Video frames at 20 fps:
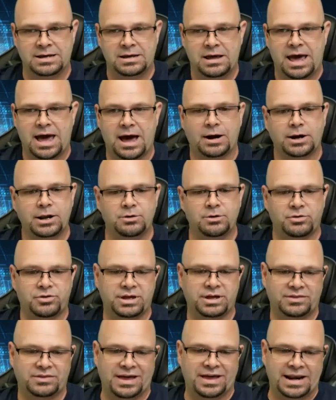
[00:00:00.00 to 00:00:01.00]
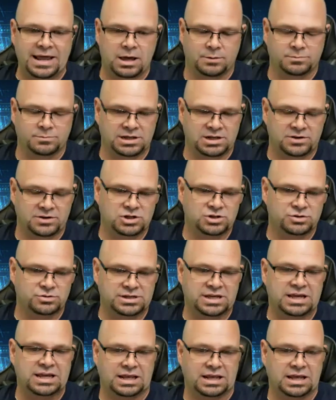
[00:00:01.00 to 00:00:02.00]
how do you think that helps individuals
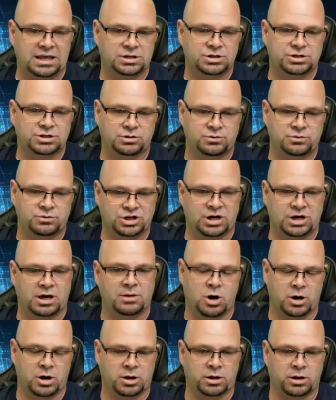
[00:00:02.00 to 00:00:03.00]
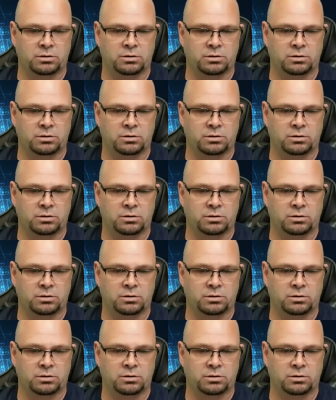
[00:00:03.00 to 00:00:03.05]
get into the job market?